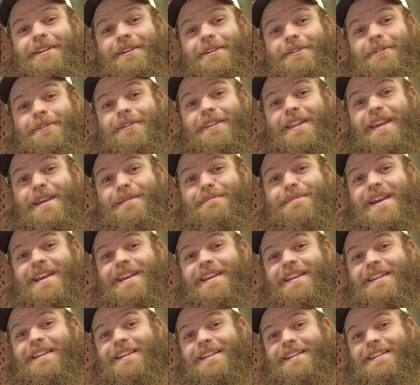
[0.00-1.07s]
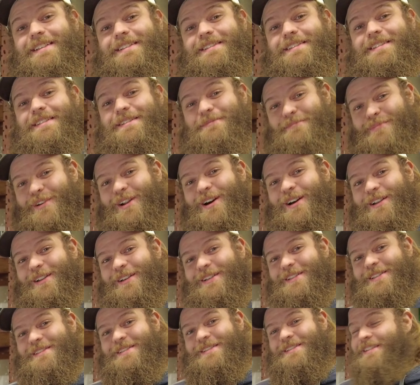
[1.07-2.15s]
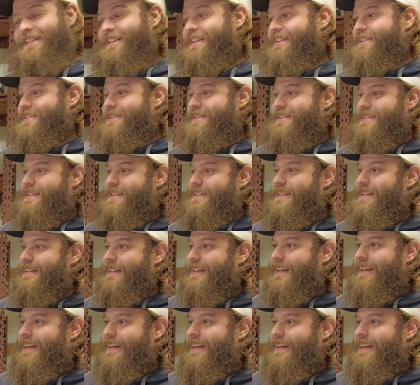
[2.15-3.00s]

Well, they make products that just